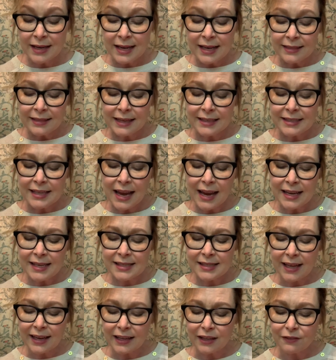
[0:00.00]
They taste
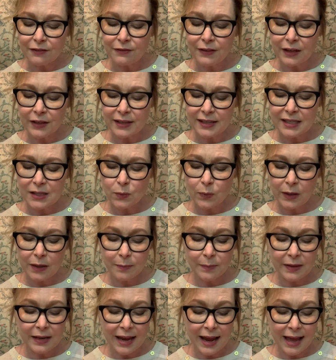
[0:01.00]
like a very sweet
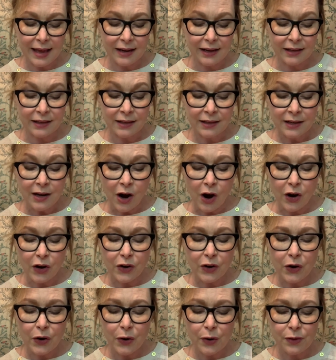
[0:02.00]
banana, are
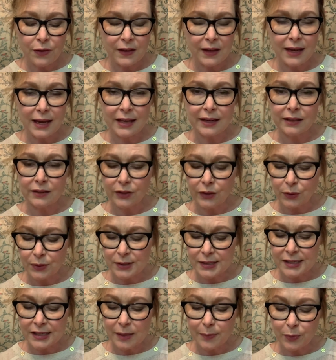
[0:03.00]
earthy and a little
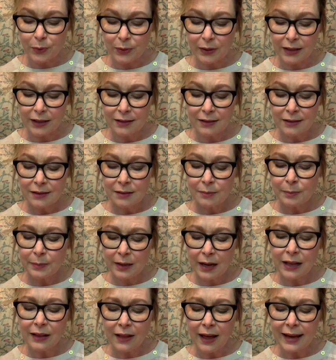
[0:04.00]
slippery, but
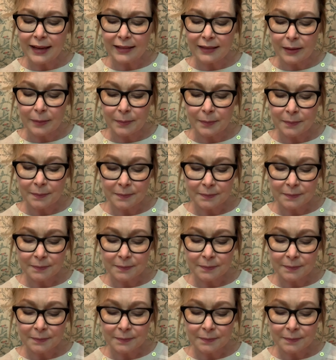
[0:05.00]
I like them.